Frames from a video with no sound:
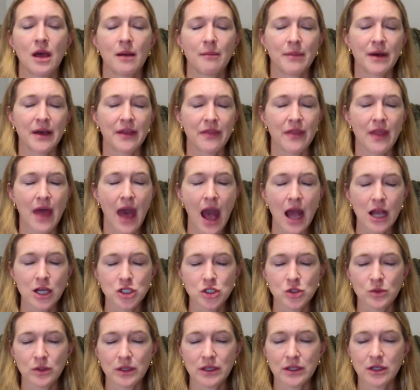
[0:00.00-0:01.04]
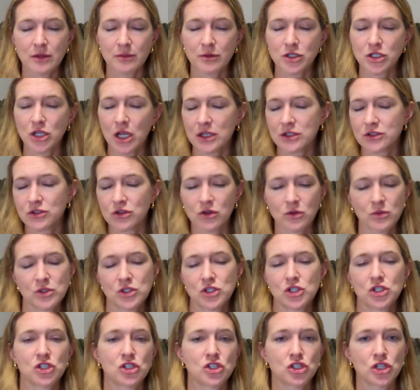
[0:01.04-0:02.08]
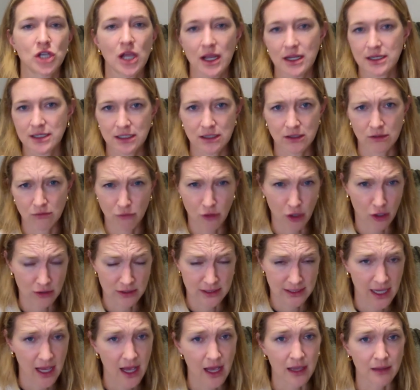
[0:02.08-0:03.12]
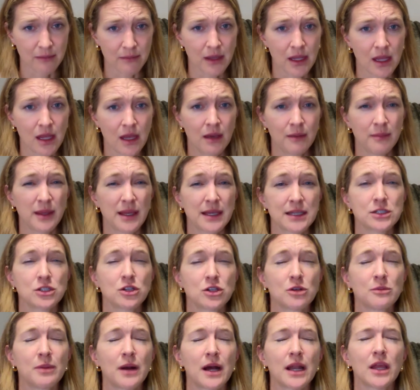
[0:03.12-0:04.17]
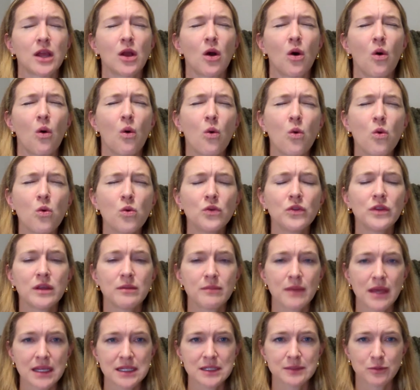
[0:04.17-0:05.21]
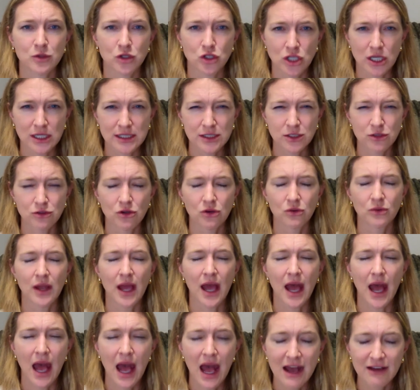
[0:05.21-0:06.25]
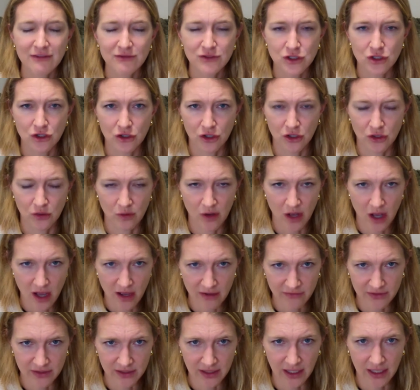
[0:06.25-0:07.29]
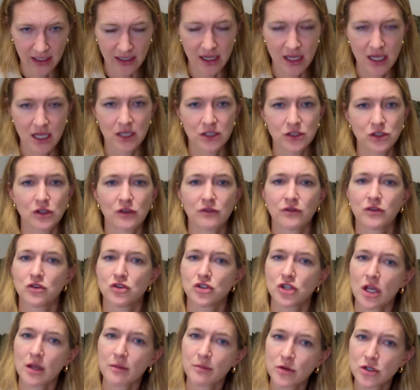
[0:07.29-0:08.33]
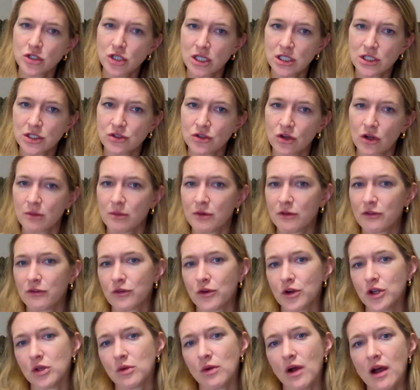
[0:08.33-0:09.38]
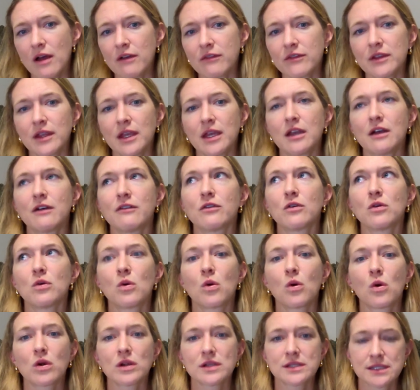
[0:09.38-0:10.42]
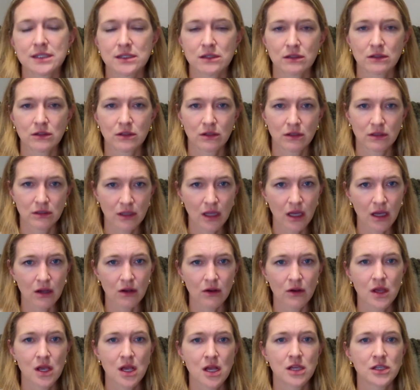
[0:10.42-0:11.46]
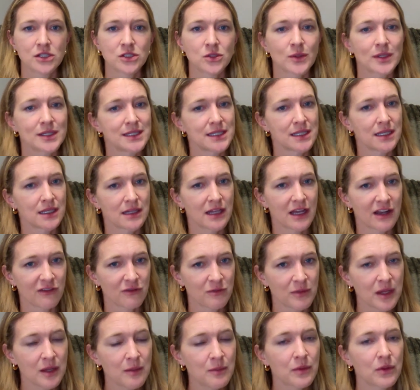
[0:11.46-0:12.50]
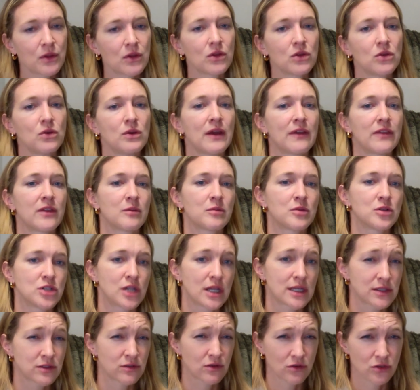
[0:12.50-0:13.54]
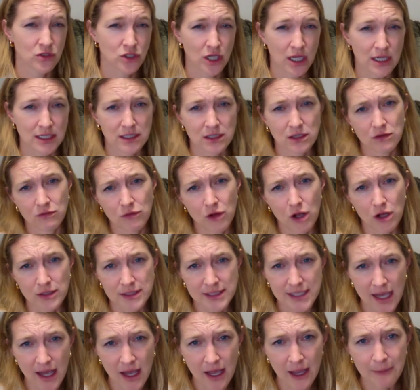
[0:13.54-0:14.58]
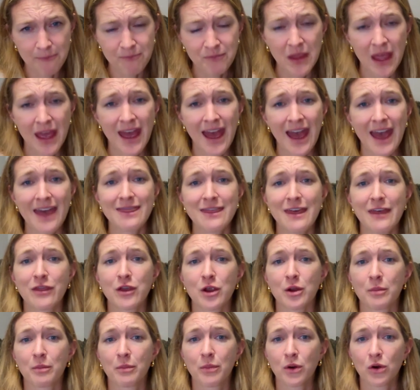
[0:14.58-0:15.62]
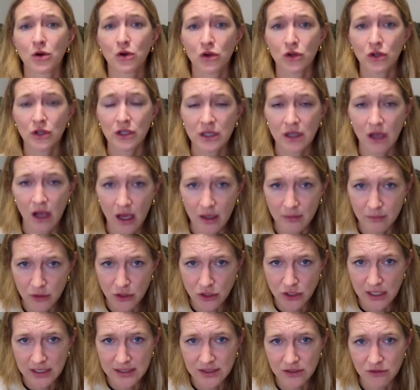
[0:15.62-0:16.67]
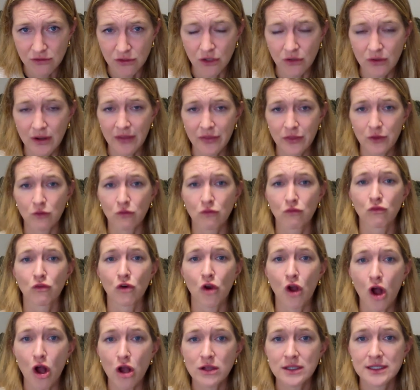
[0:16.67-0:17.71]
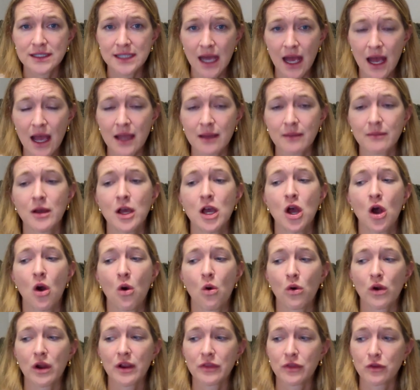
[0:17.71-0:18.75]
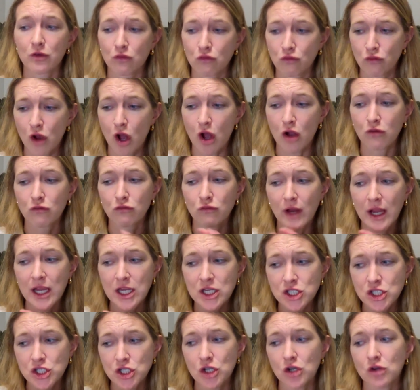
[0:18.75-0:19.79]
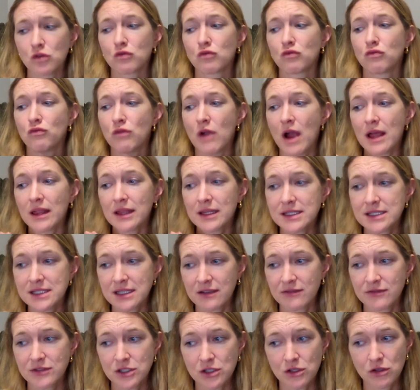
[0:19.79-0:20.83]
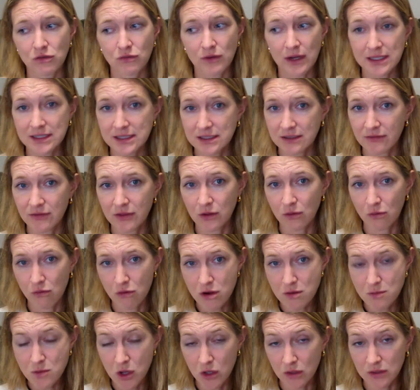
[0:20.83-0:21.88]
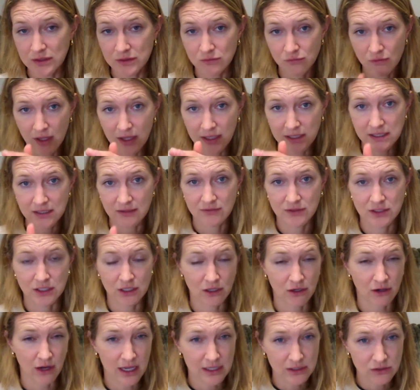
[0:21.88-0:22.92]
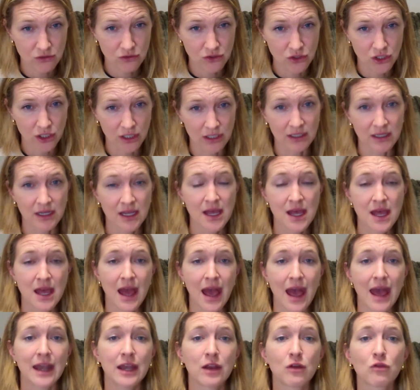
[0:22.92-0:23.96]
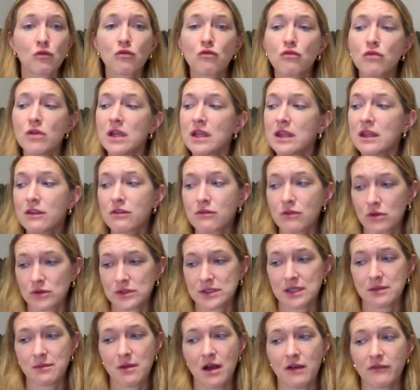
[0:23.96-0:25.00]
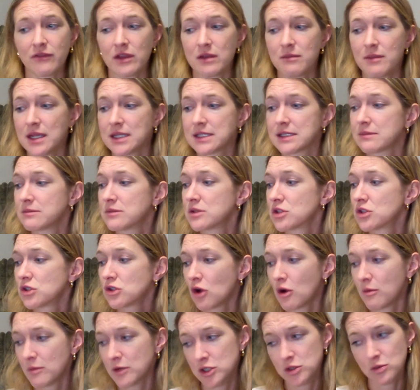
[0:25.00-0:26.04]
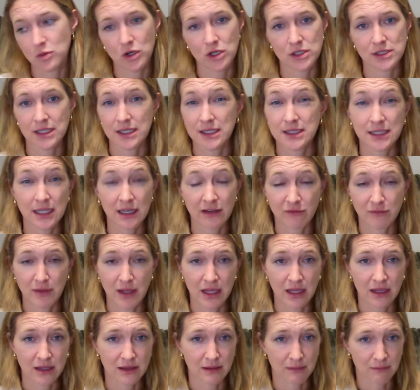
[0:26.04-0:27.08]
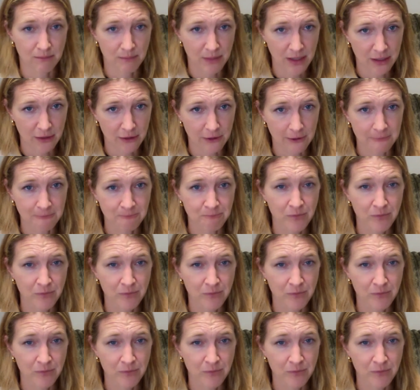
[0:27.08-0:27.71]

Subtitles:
but actually their progesterone was just checked at the wrong time, because your body only makes progesterone after you ovulate. So if you check progesterone before you ovulate, of course it'll look low. So I see a lot of people who get their progesterone checked at the wrong time, and then they're put on progesterone at the wrong time or in the wrong ratio relative to the rest of their hormones, relative to their estrogen, and it really throws them off and makes them so much worse instead of making them better.